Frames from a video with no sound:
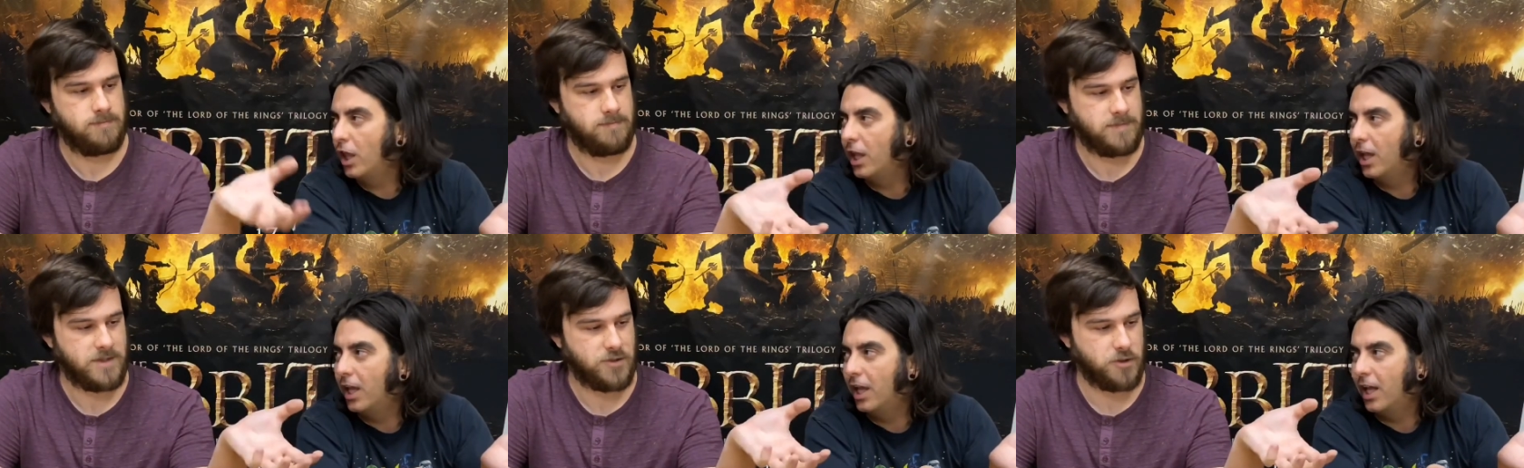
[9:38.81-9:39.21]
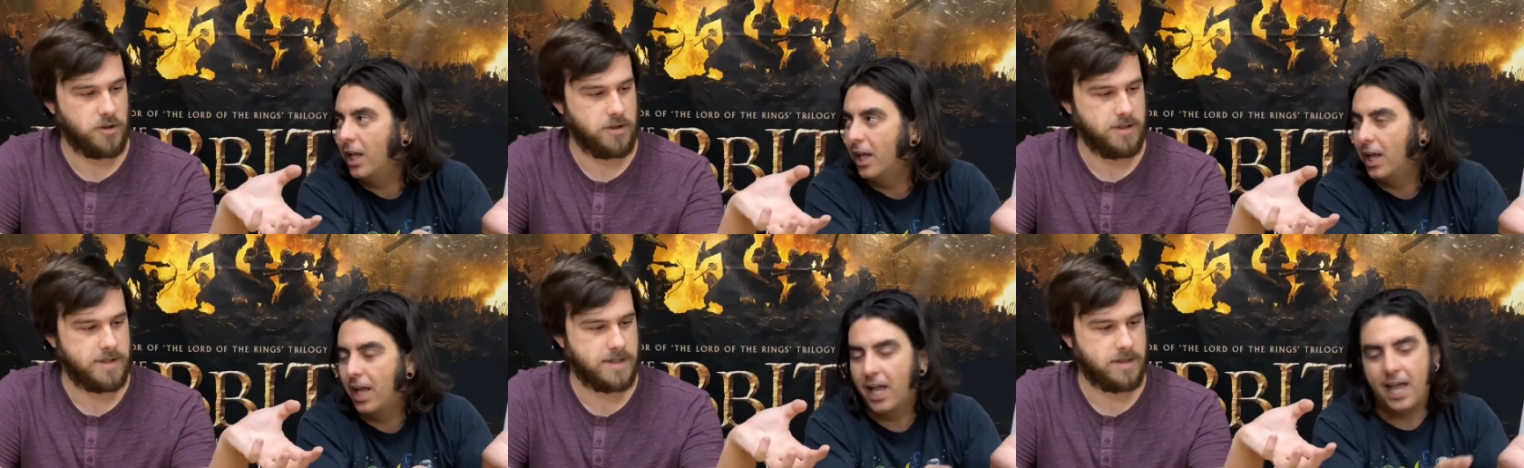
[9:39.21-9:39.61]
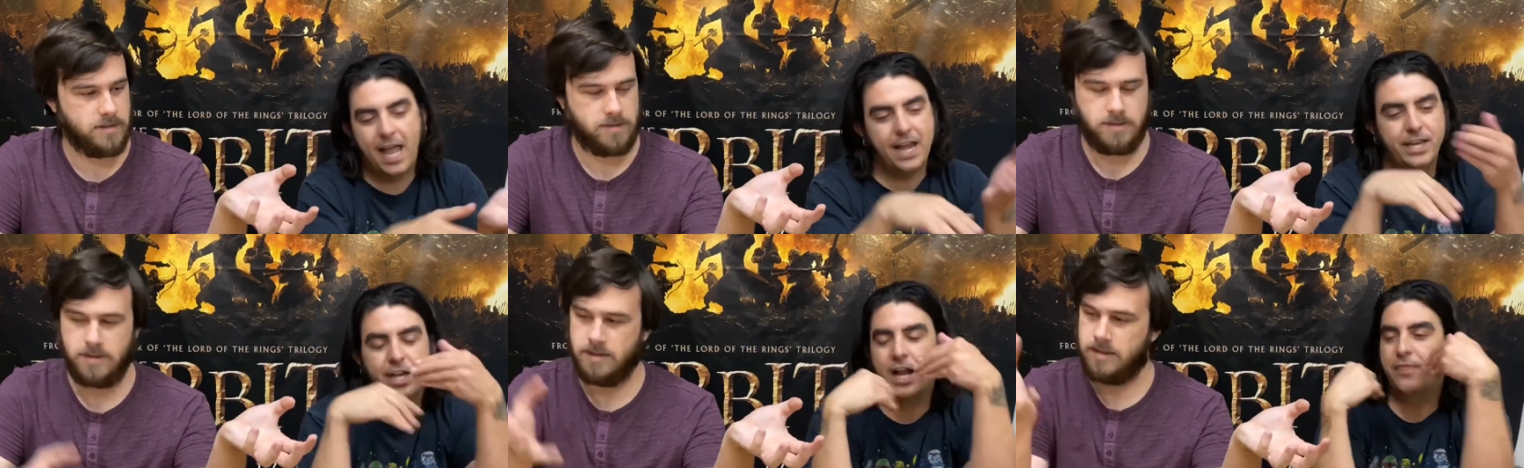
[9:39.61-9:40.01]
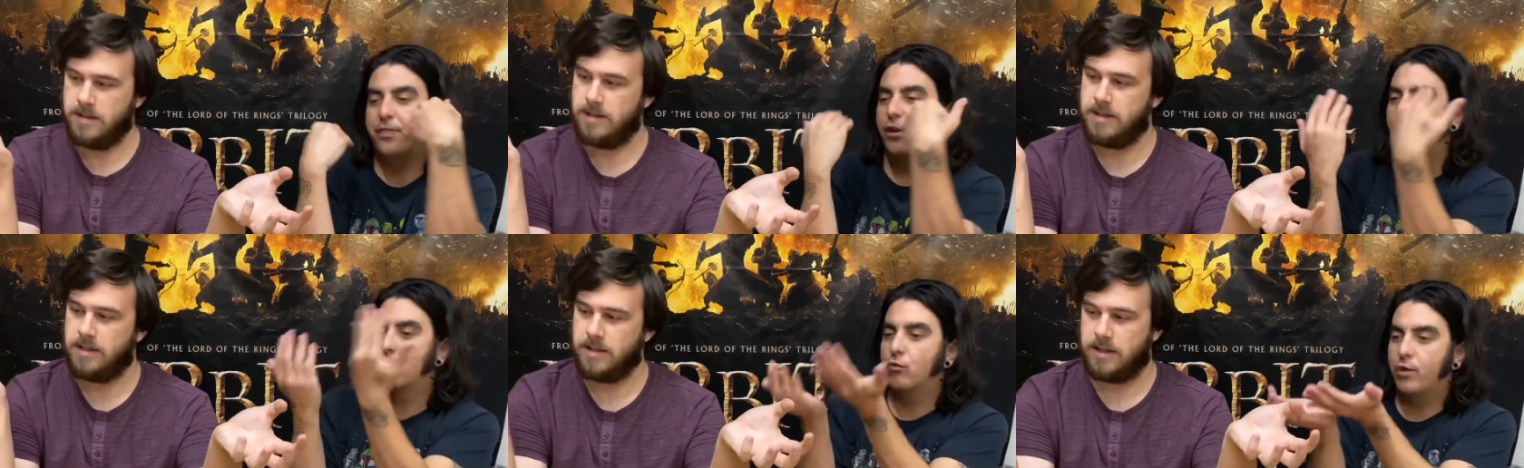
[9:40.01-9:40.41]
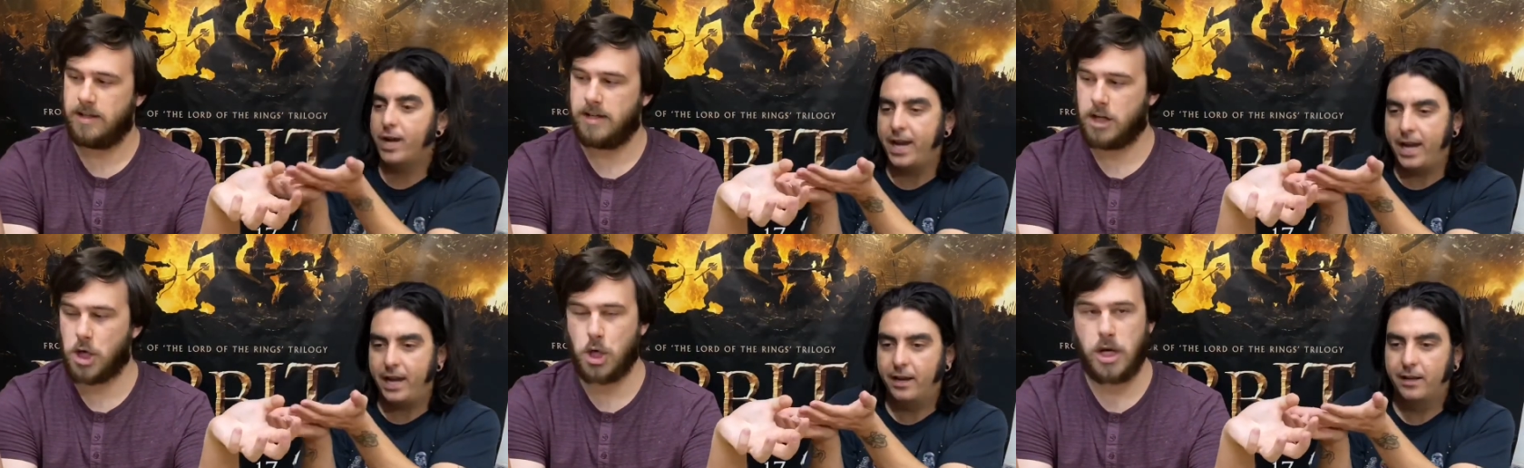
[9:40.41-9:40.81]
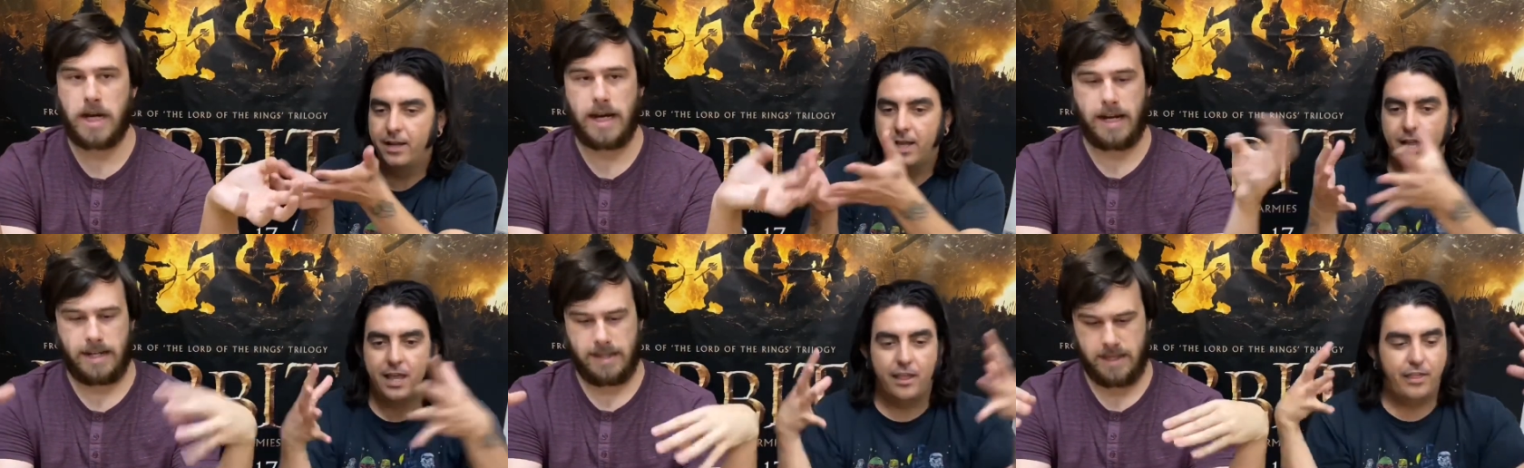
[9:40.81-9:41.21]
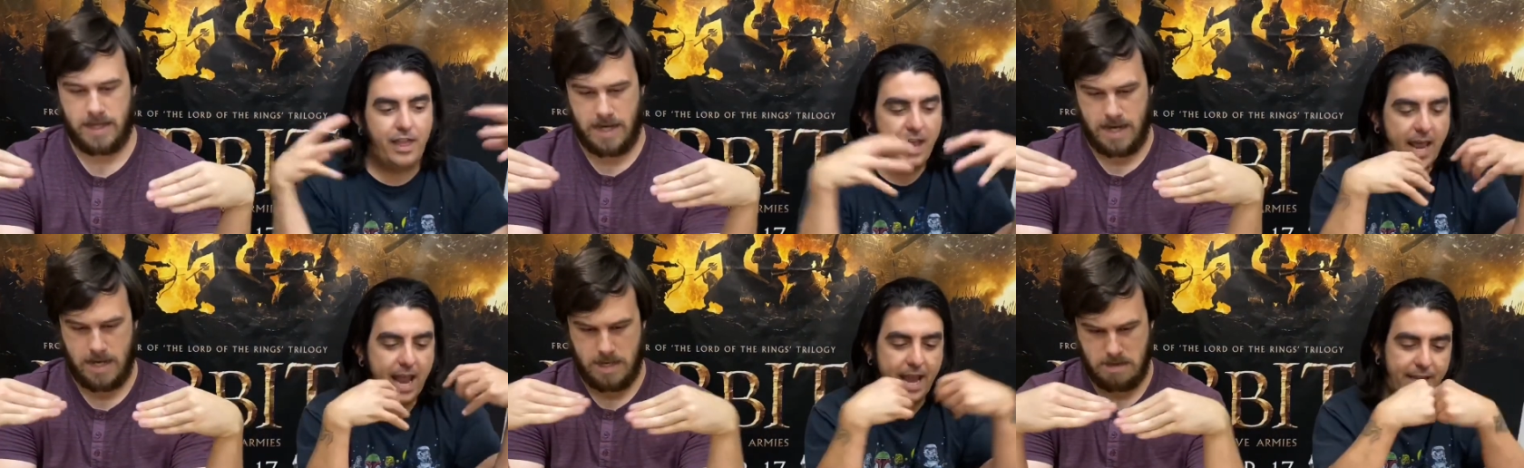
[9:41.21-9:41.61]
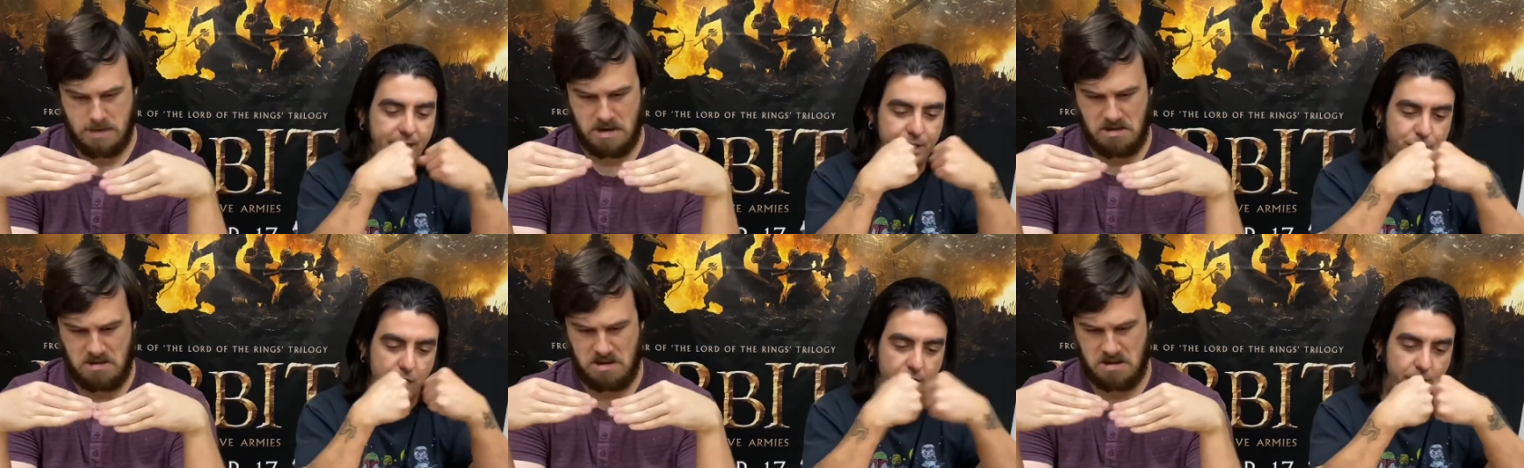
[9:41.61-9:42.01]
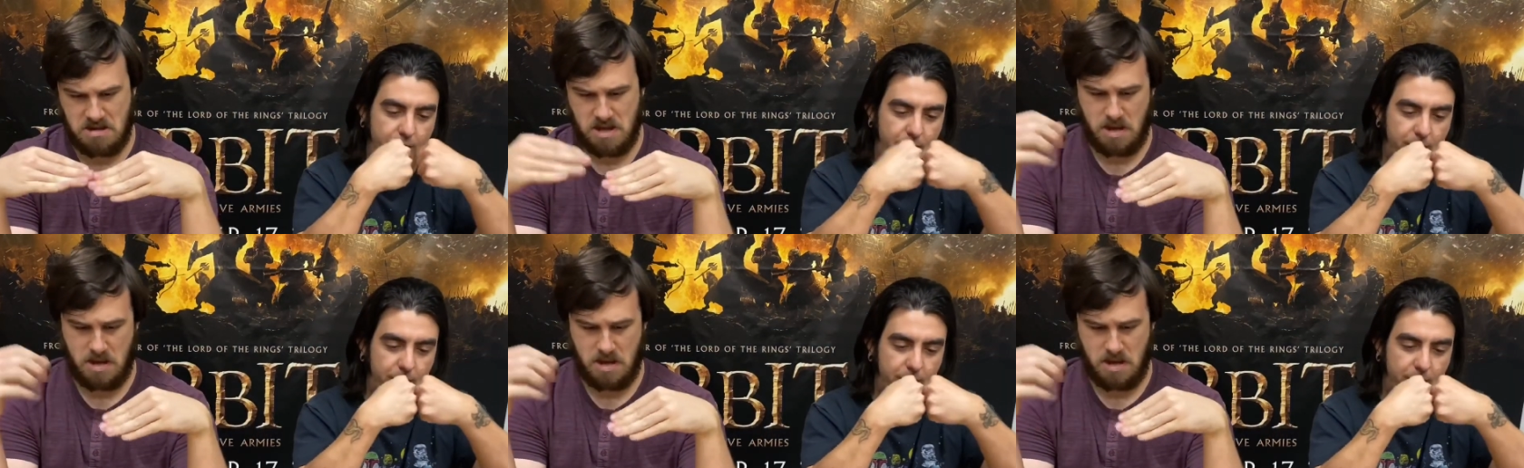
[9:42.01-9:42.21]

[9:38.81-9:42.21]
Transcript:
Speaker 1: Skrulls? And you got the Kree. Kree. They hate each other.